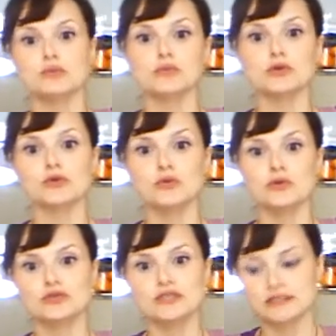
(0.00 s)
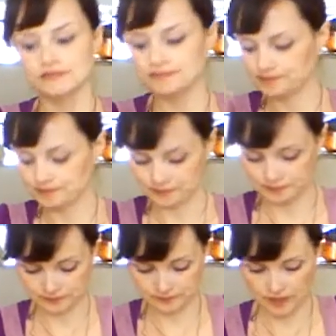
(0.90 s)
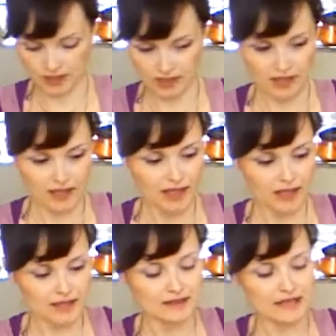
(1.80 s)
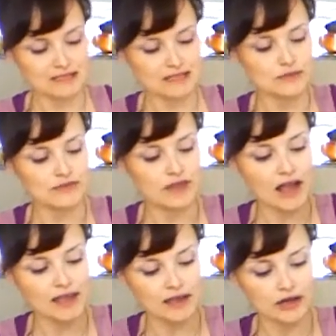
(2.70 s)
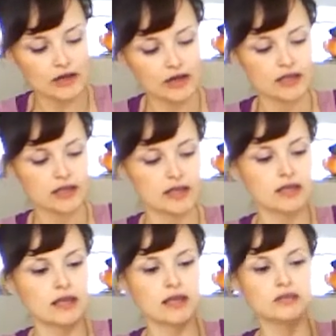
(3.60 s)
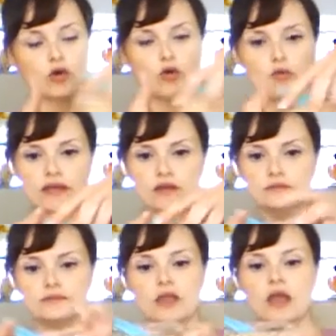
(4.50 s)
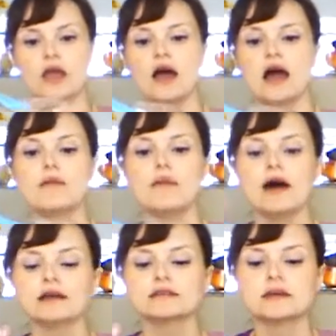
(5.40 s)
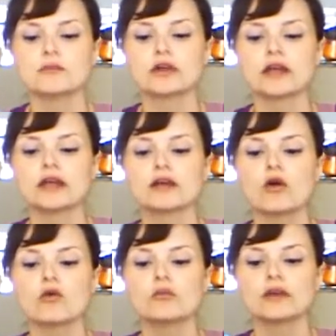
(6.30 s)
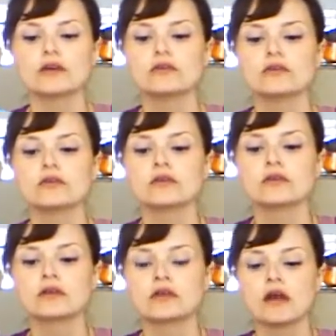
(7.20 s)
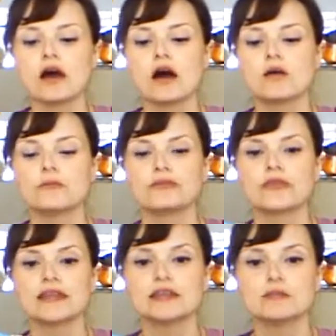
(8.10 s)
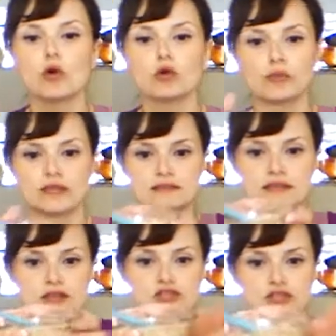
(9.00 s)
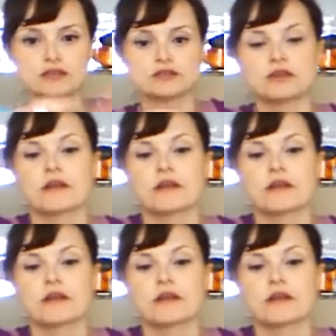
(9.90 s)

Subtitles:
mood boosting. And the last thing we've got here is oatmeal. I bought some organic oatmeal at the bulk bin section